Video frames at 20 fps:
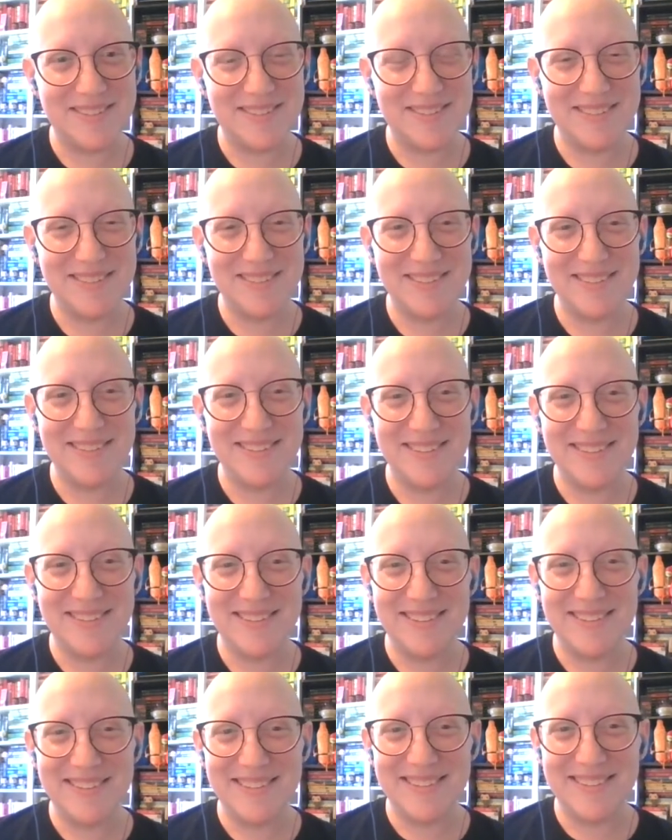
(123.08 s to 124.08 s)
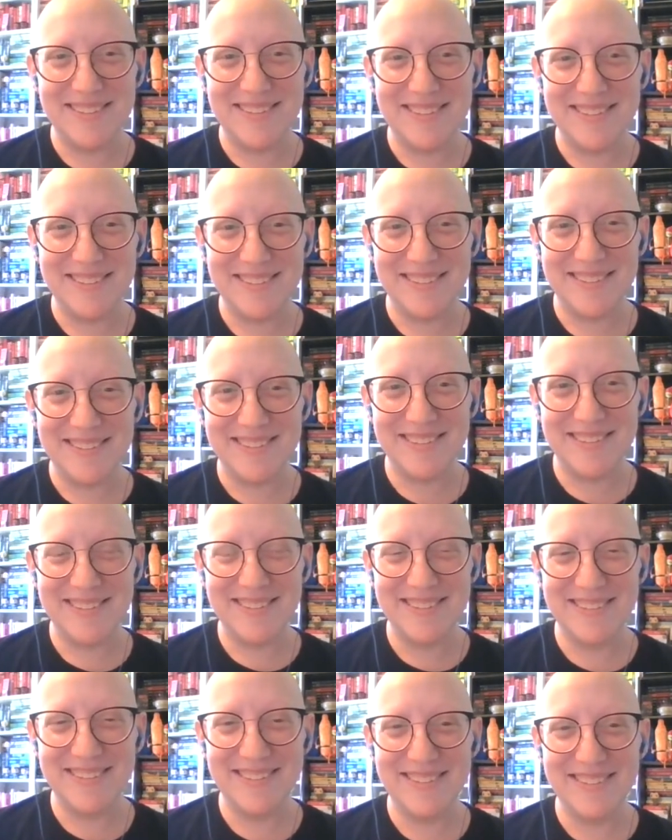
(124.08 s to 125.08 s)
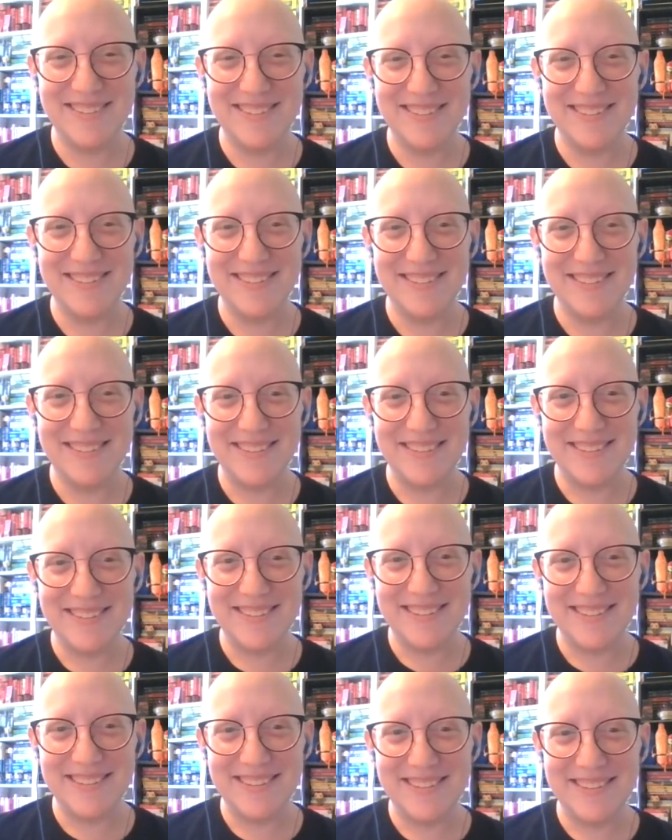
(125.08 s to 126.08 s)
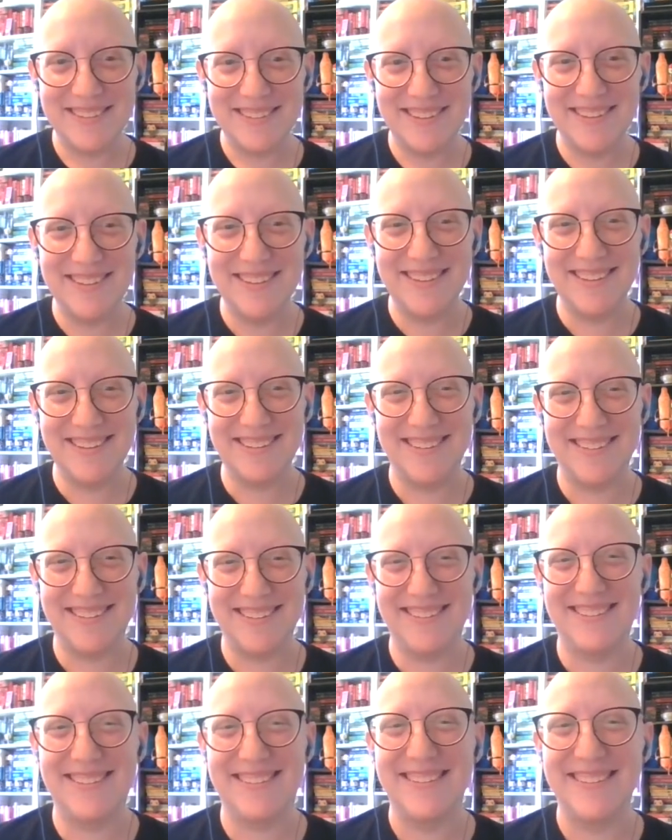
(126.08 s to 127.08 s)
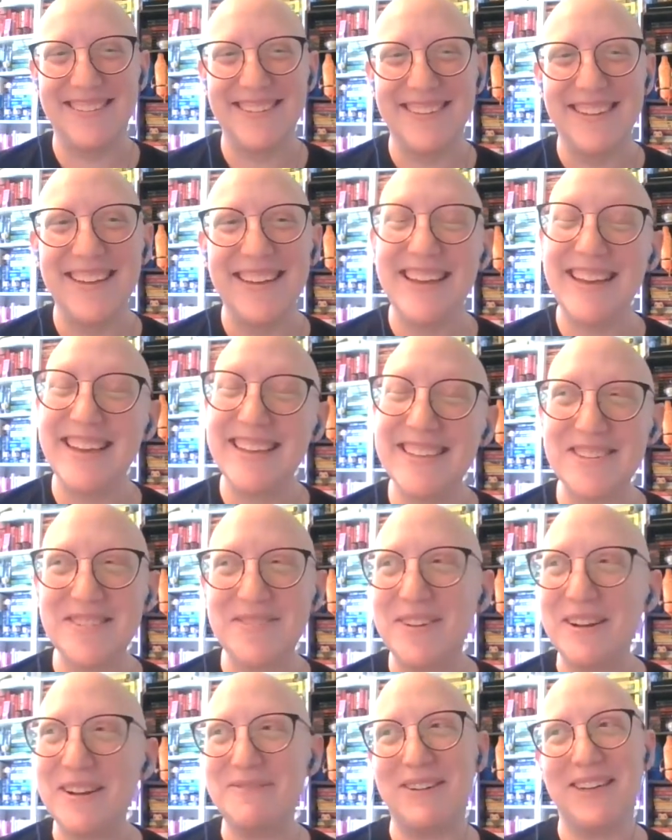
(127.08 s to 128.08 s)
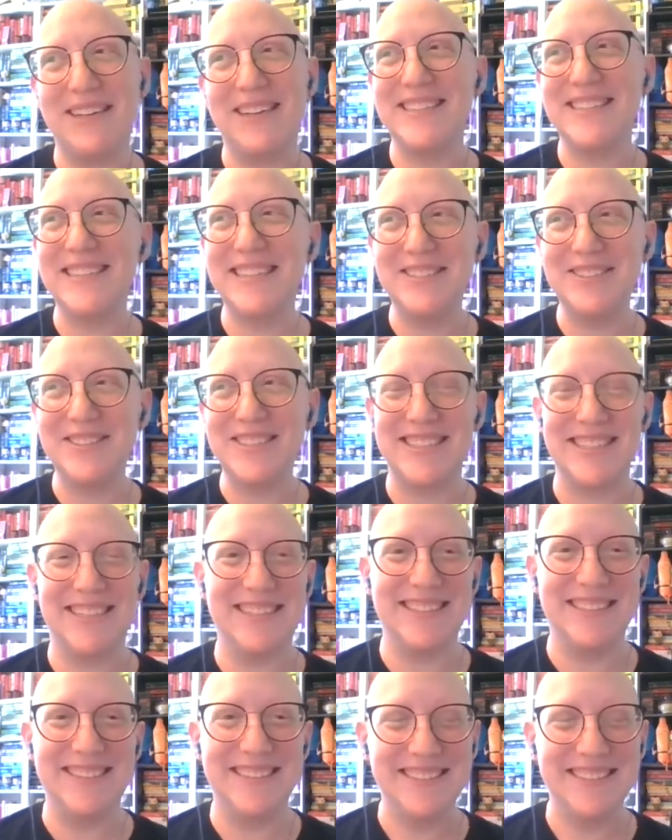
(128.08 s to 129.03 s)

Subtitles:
(silent)